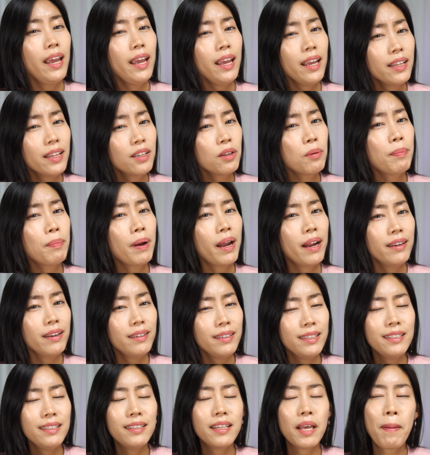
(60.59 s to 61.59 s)
And
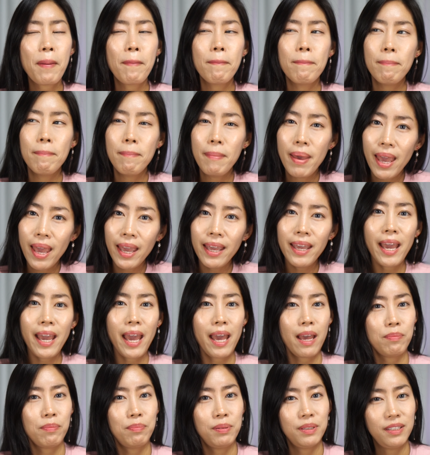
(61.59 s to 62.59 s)
apparently that may
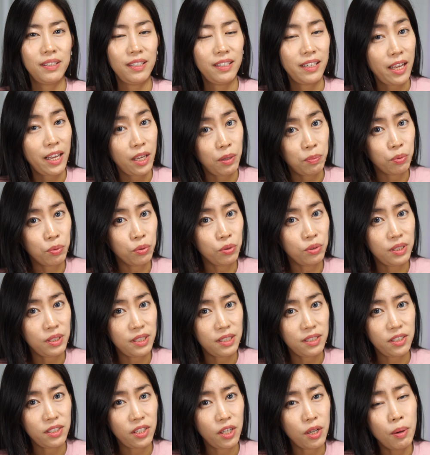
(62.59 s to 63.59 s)
happen in April
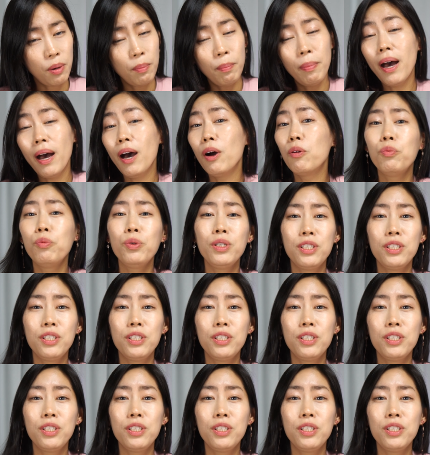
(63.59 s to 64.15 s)
this year, but we